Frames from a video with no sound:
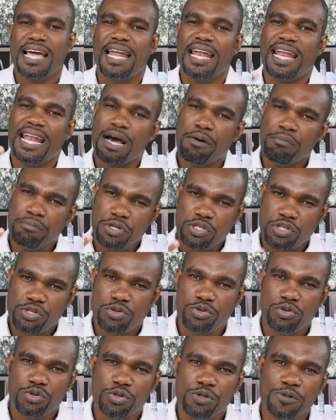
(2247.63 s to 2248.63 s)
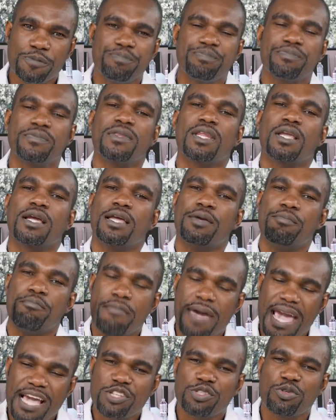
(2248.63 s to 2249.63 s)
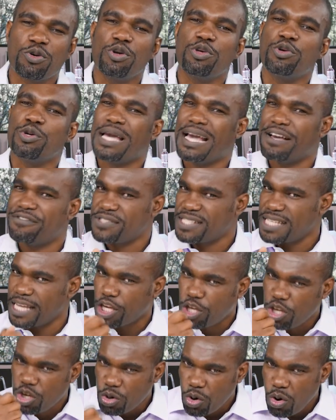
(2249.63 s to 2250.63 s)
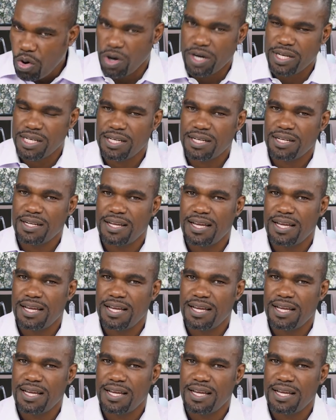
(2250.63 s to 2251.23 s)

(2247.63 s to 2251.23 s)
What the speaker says: Number two, make sure you have secured